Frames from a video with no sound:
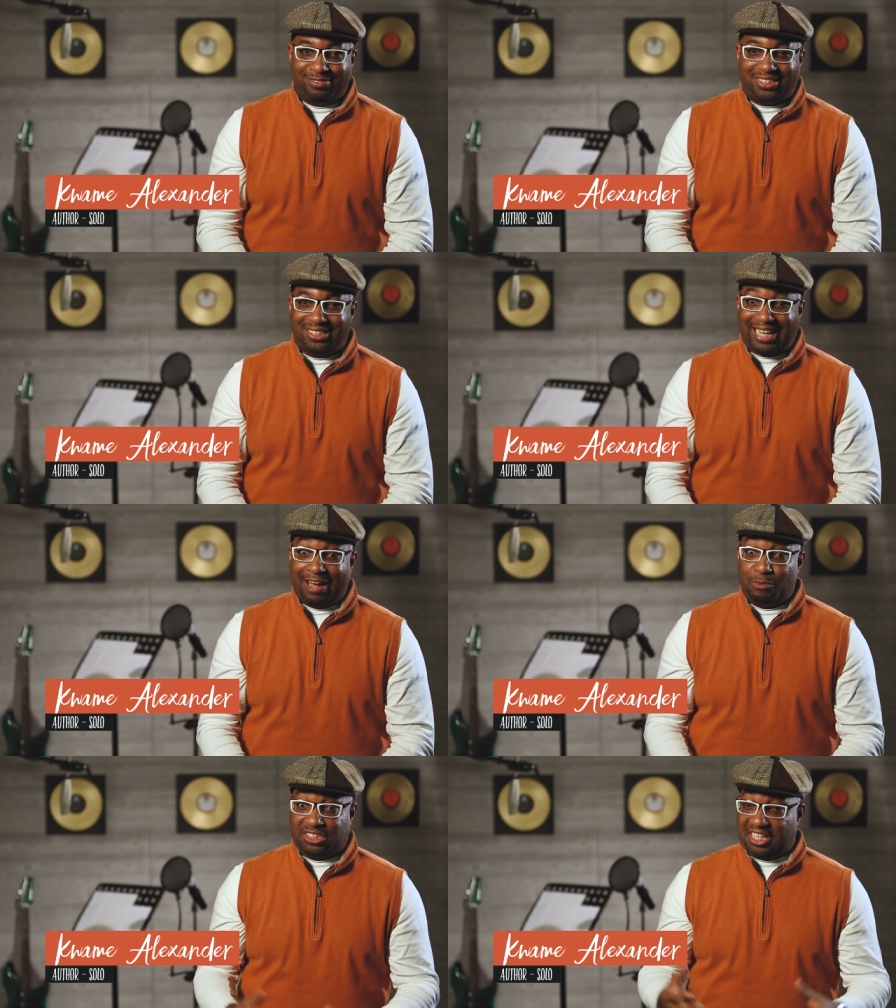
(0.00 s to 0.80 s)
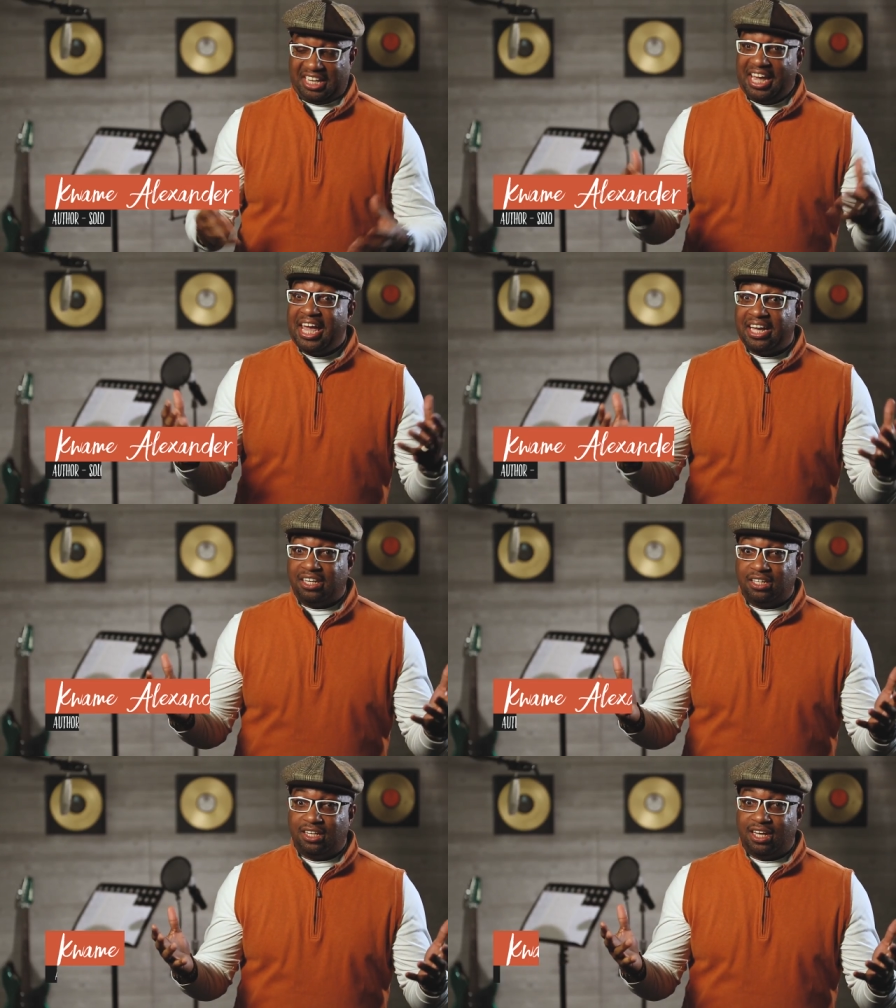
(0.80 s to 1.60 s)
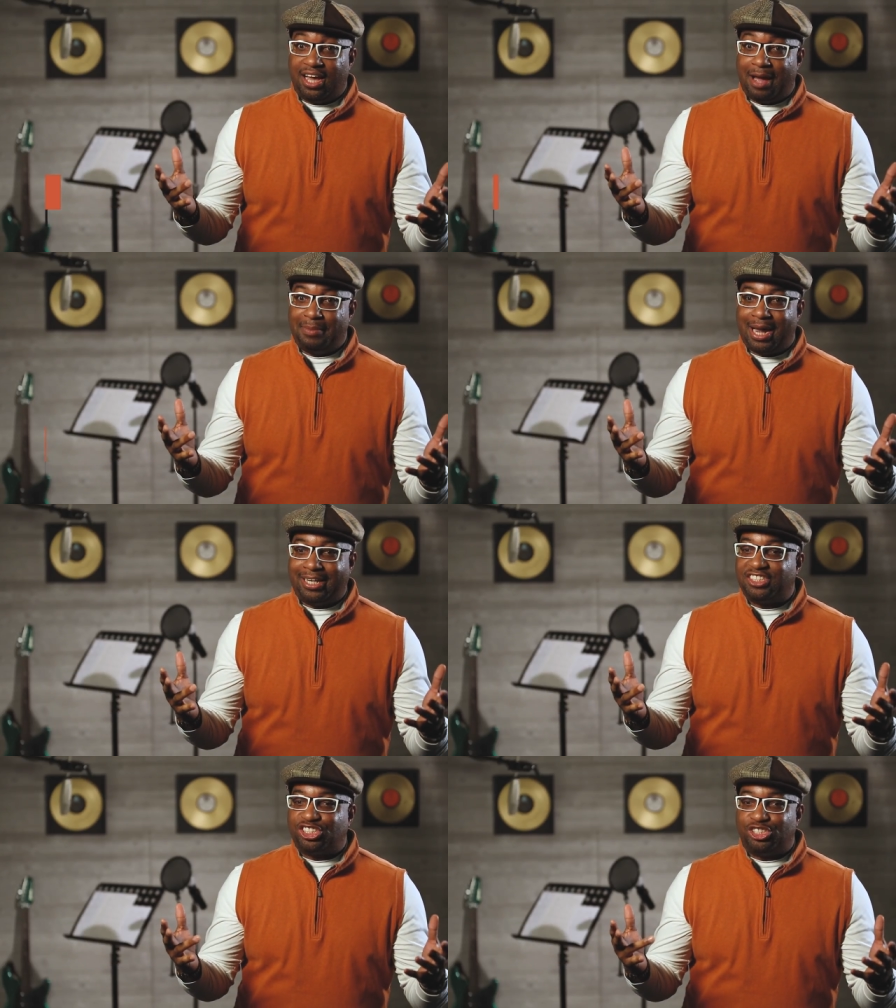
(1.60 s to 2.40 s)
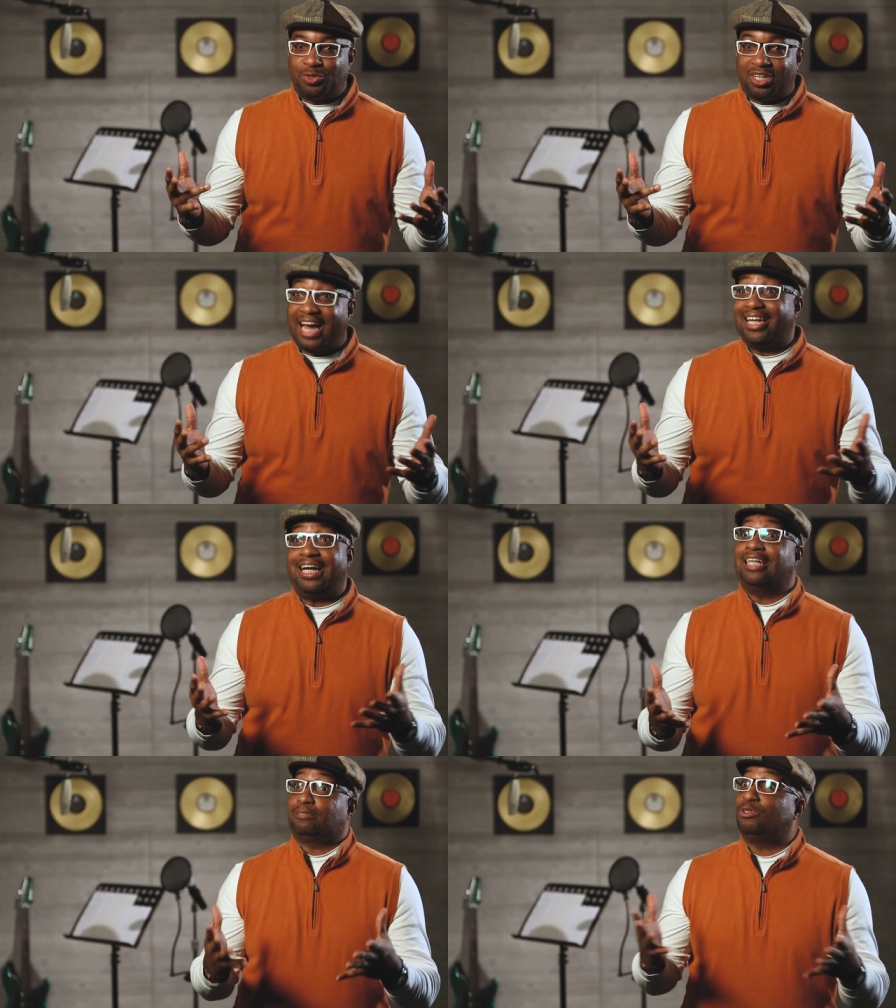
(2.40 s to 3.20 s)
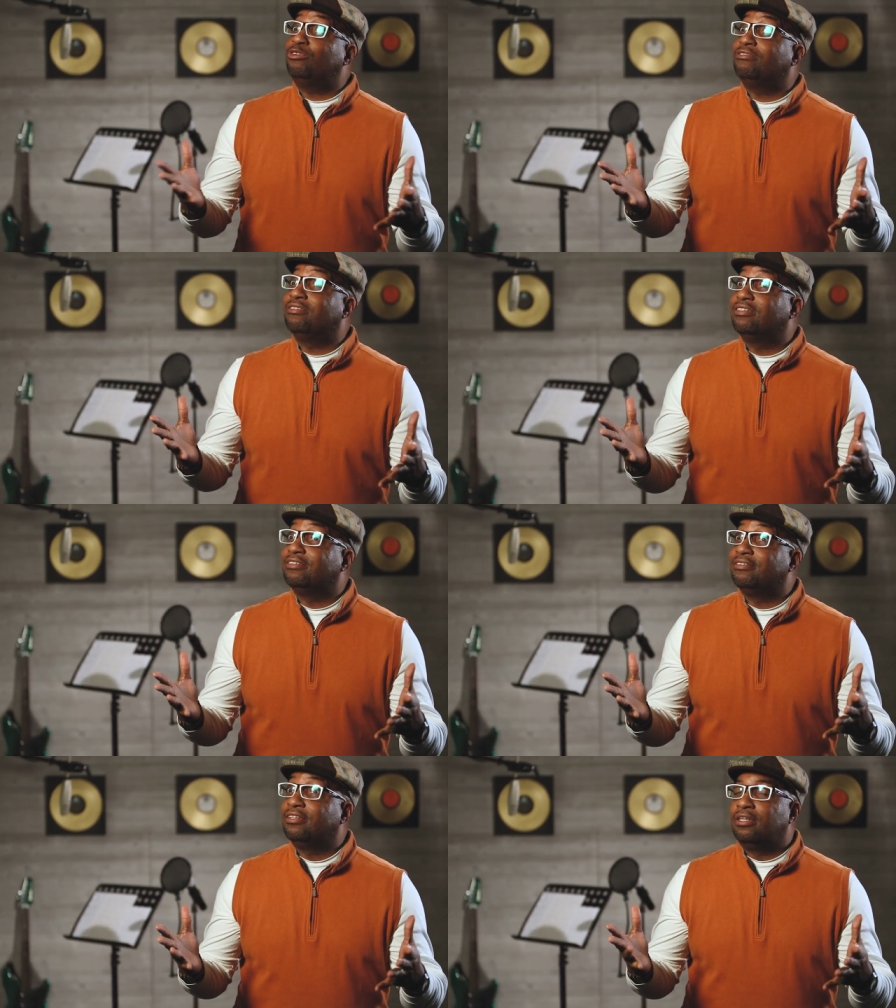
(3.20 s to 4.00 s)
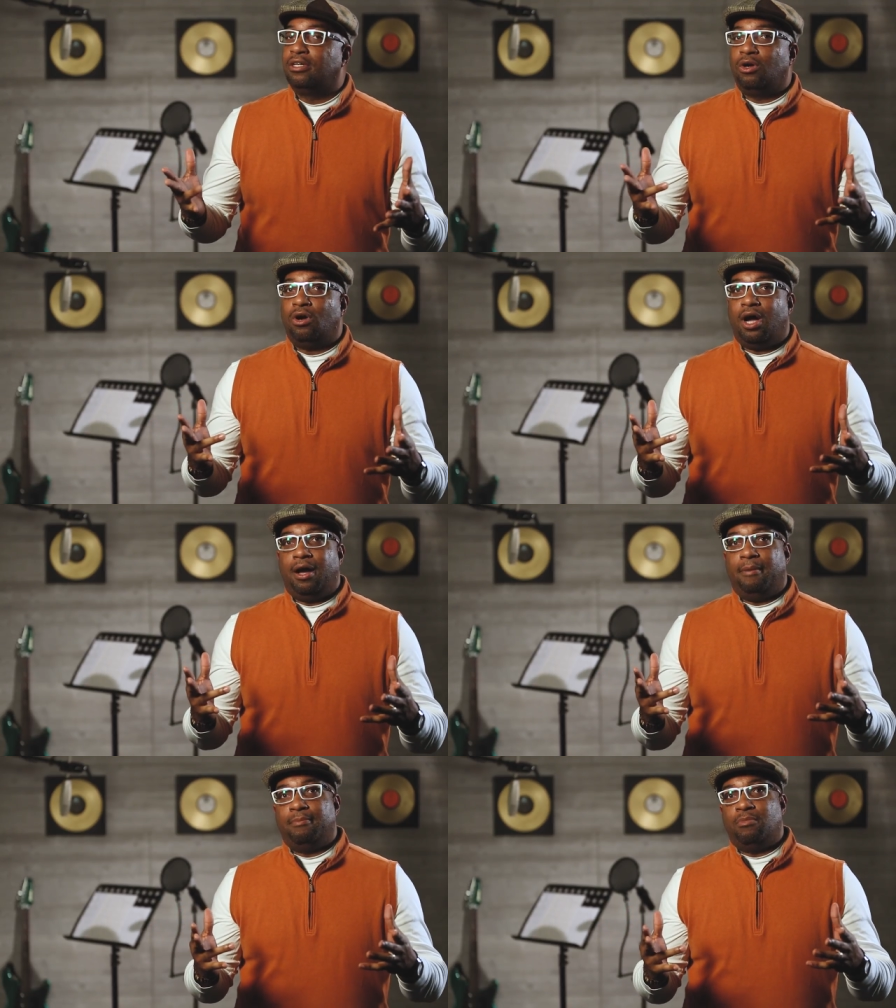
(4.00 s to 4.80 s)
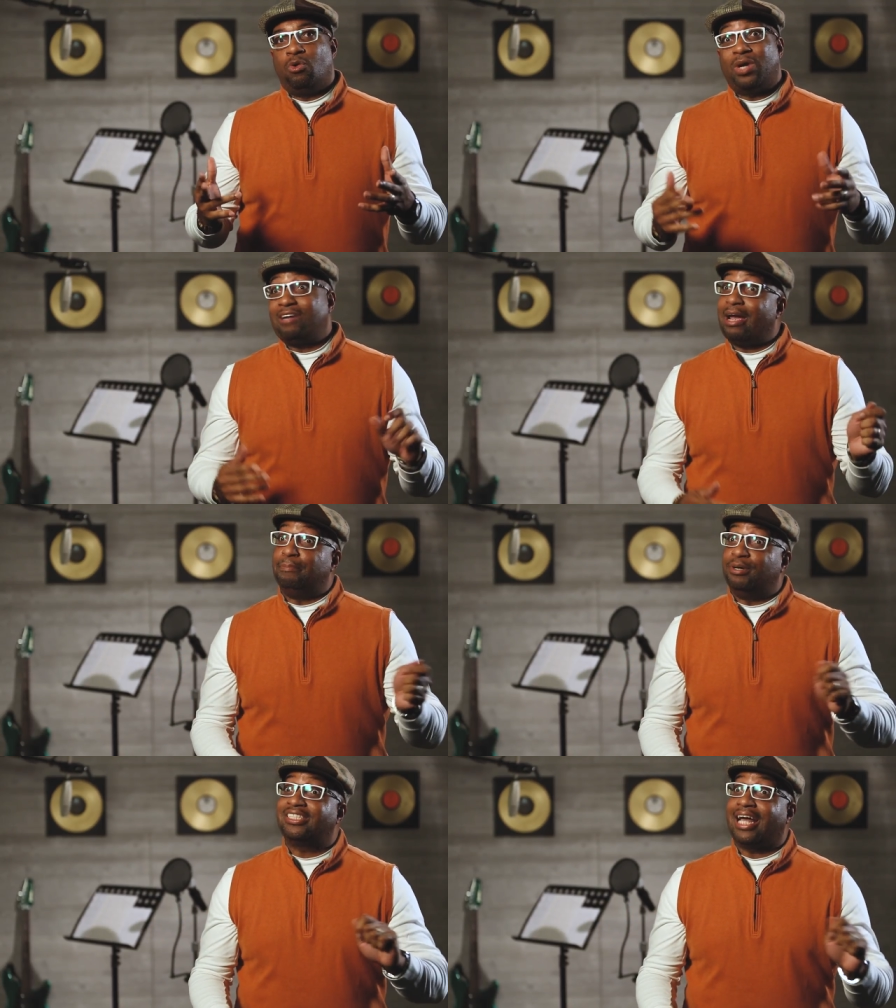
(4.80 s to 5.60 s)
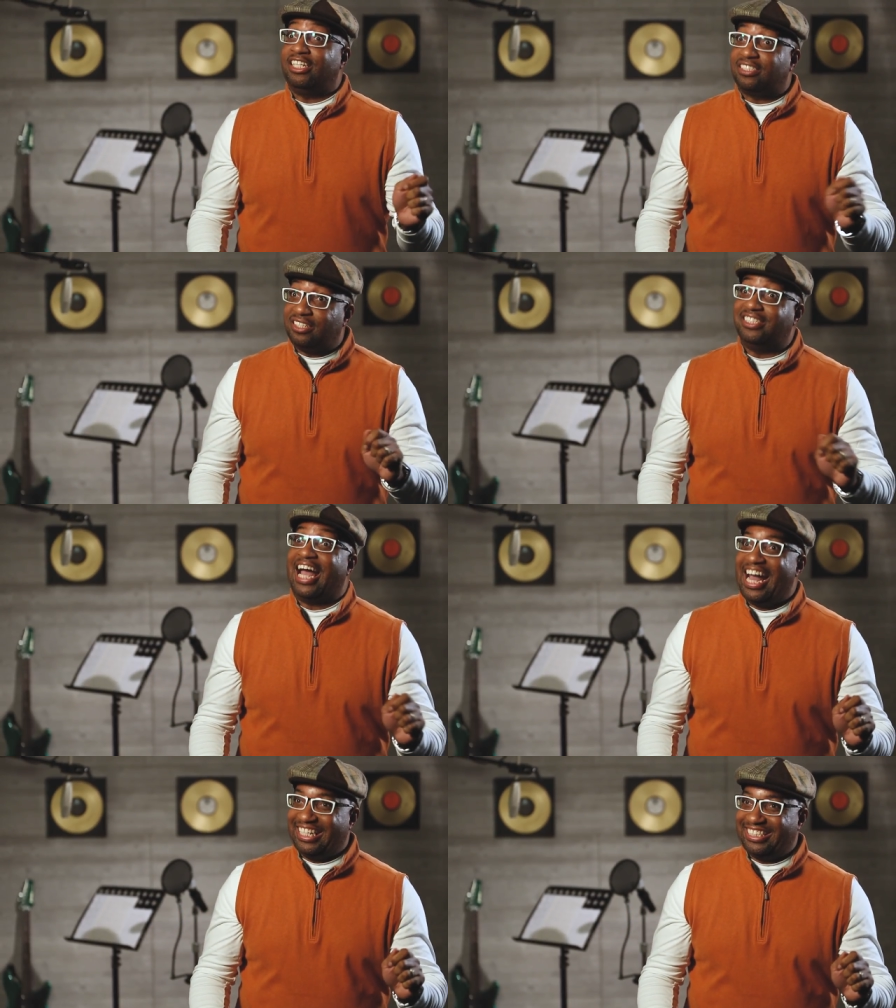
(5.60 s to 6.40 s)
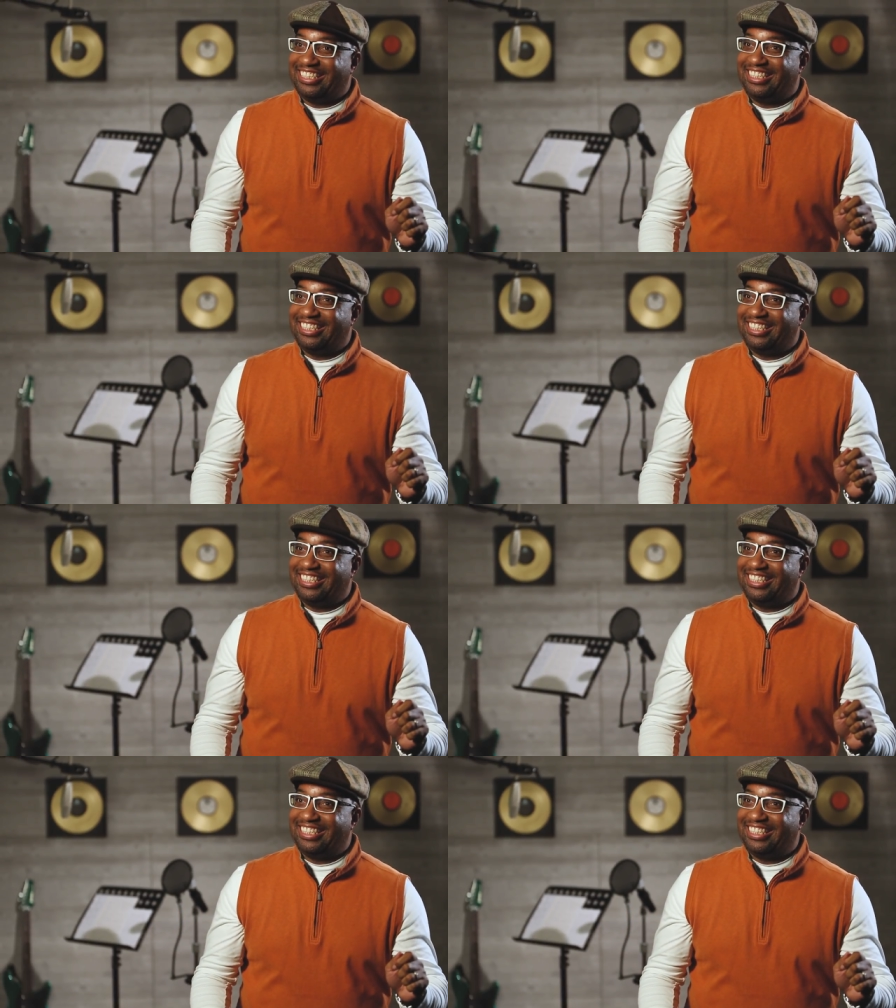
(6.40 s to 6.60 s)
since I was a kid. I listen to a lot of gospel. When I write books, I listen to jazz.